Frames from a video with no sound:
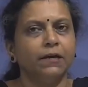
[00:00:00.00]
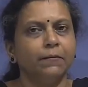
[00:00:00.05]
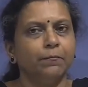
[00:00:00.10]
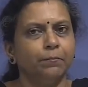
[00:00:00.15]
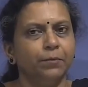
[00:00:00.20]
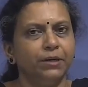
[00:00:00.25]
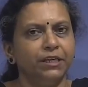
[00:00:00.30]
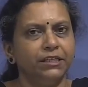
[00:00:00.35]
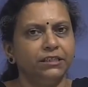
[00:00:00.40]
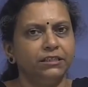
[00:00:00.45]

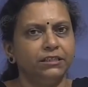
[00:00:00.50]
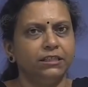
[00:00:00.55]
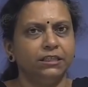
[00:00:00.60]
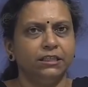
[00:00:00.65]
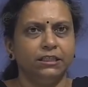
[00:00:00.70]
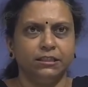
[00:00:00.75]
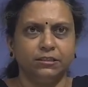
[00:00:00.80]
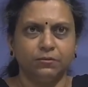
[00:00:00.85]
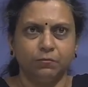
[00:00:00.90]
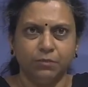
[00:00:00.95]
be it
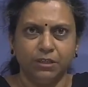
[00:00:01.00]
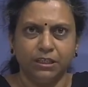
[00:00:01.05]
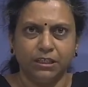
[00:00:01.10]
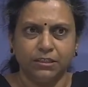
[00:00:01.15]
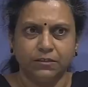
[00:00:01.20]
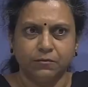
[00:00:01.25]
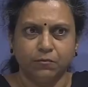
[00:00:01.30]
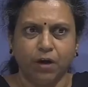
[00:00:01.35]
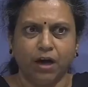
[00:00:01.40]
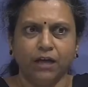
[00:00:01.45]
heat, be
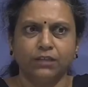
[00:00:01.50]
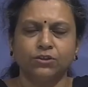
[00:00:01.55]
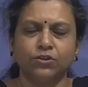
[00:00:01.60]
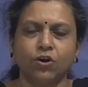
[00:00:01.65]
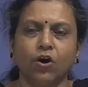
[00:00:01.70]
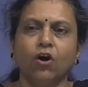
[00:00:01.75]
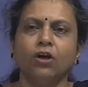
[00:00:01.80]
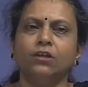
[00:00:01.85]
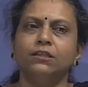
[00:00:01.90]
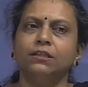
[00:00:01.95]
it mass
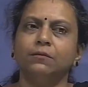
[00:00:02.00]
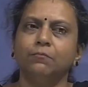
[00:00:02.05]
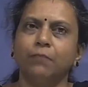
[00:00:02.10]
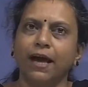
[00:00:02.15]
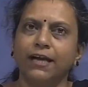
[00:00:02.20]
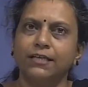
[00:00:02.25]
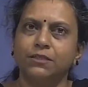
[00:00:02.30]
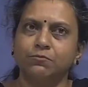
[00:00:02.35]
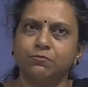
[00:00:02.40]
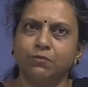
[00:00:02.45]
or the
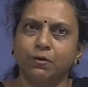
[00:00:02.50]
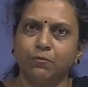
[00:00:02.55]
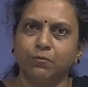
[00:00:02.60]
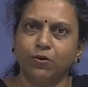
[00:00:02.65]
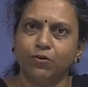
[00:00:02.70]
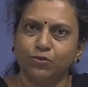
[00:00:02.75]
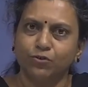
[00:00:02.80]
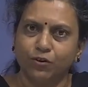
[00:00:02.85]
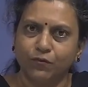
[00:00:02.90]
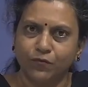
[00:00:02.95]
maximum
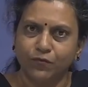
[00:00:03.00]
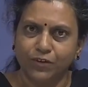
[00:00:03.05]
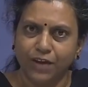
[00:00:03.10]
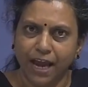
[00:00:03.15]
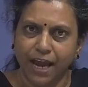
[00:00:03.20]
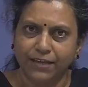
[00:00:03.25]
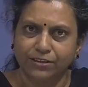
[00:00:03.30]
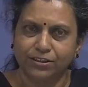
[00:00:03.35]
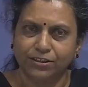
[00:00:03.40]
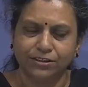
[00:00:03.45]
amount of
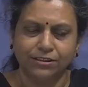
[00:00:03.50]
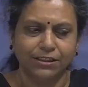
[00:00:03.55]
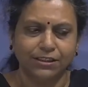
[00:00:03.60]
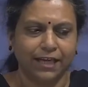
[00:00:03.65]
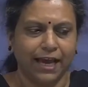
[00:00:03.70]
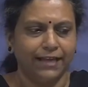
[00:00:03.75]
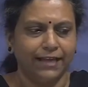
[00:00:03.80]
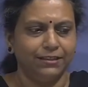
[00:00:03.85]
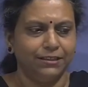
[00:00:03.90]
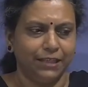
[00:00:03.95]
reaction
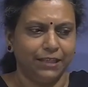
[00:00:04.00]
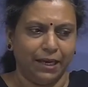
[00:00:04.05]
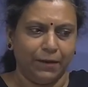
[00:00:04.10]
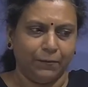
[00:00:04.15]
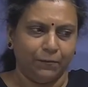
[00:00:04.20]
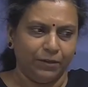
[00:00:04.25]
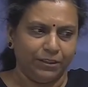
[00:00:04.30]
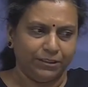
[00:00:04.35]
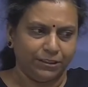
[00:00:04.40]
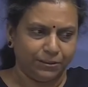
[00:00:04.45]
can
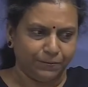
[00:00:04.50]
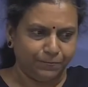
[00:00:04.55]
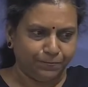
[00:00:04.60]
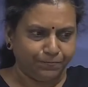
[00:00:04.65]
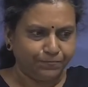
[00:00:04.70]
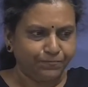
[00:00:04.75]
take place.